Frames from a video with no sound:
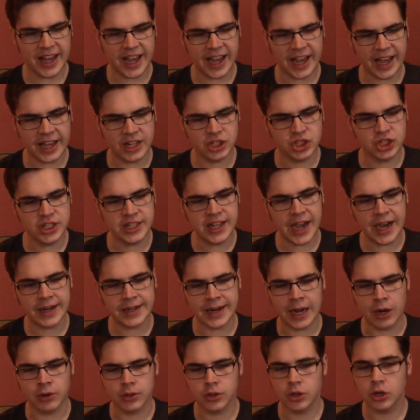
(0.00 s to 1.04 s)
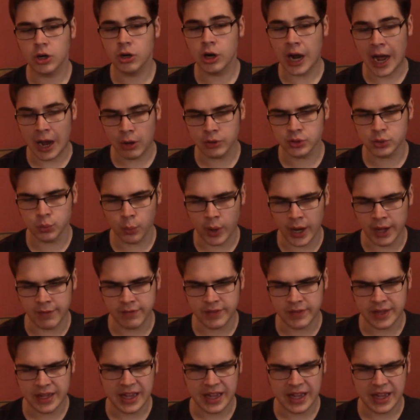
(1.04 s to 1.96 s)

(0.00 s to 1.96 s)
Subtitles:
and she got out her housewife